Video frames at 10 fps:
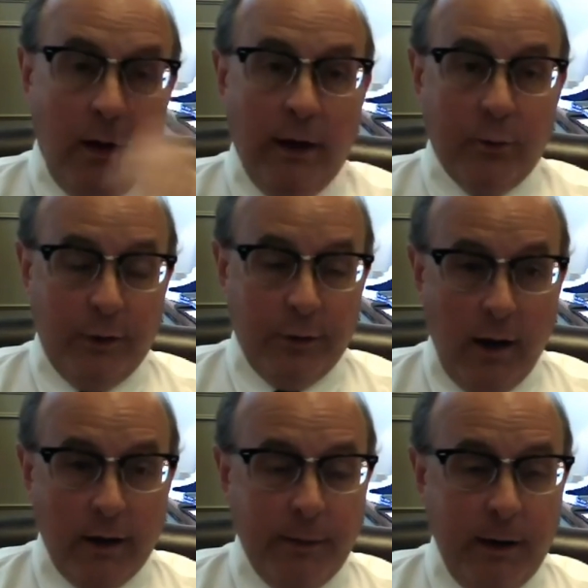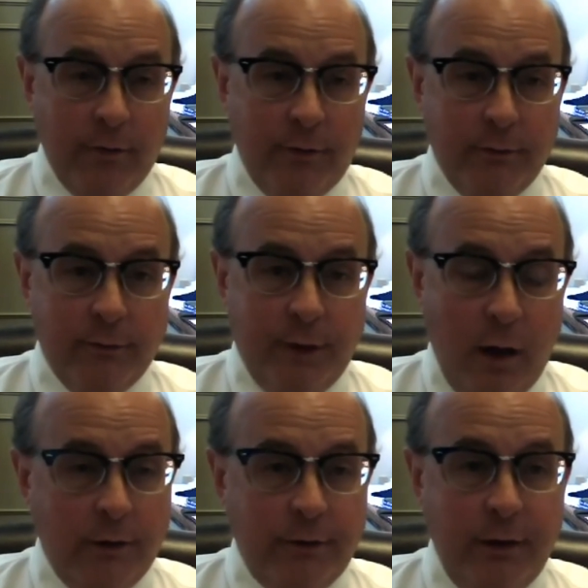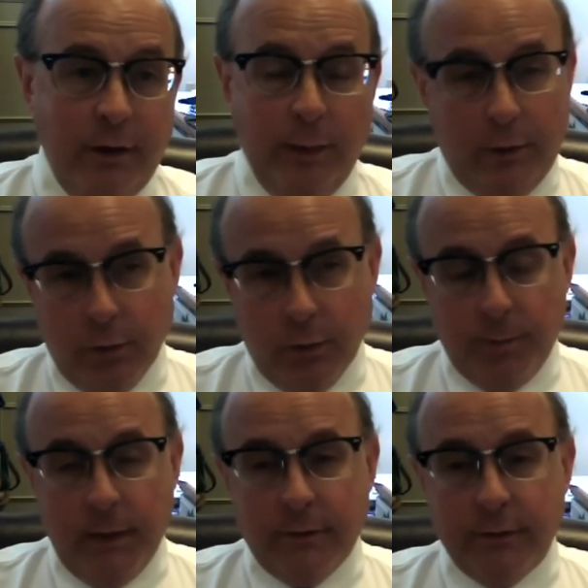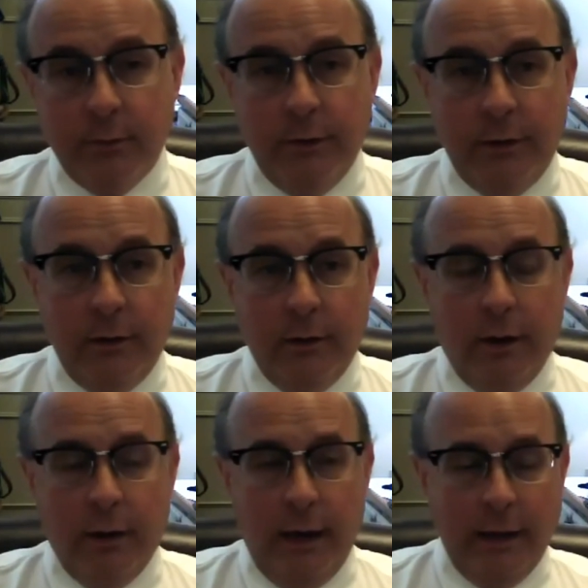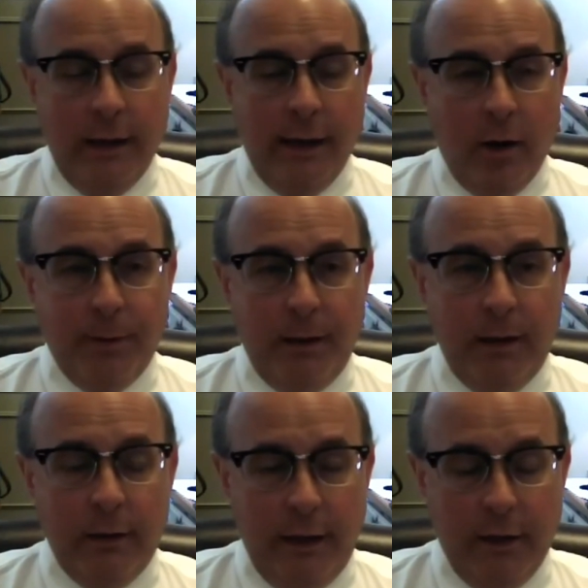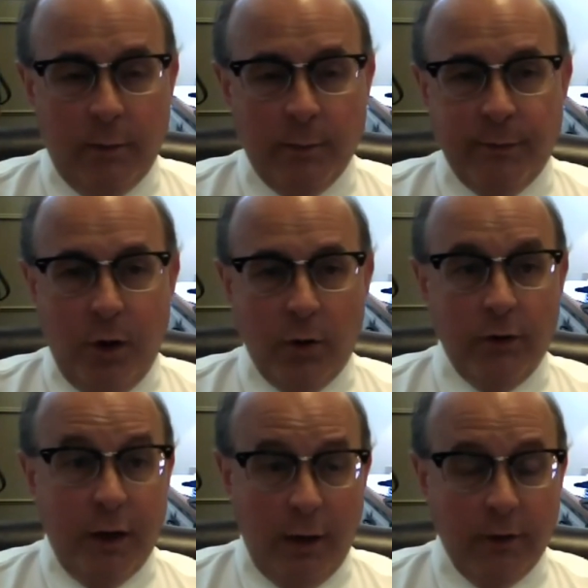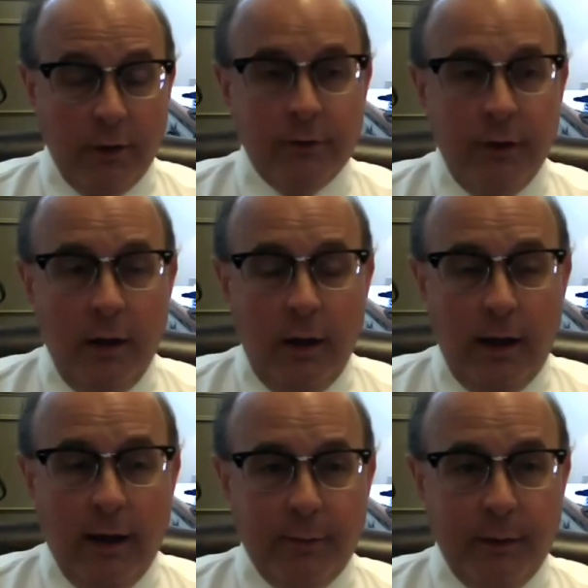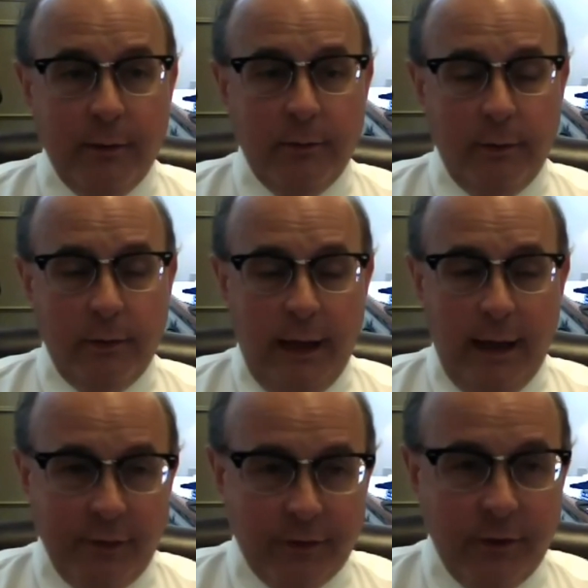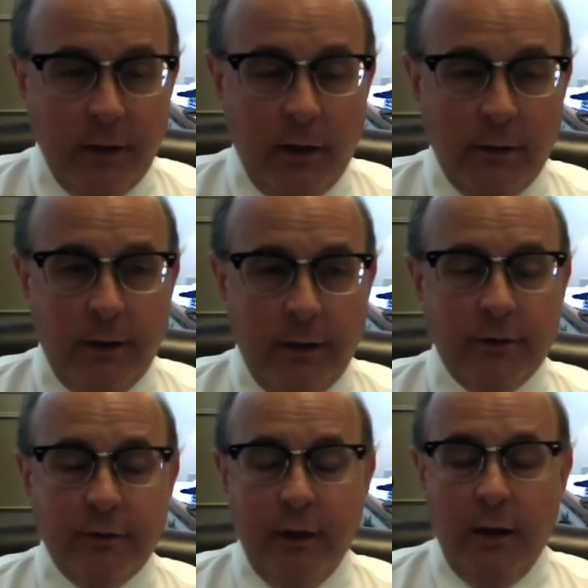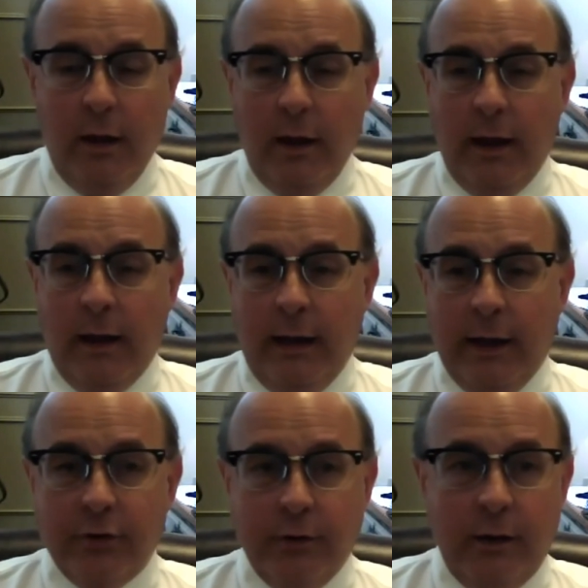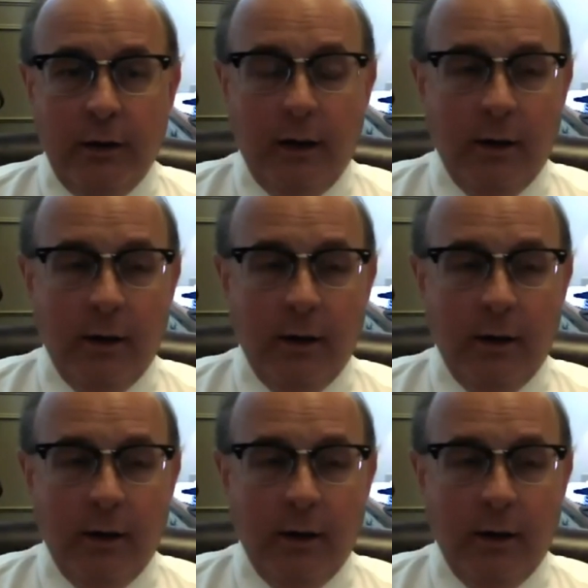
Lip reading: as we talk about volunteer recruitment, AARP, League of Women Voters, others have been canvassing on this. And actually,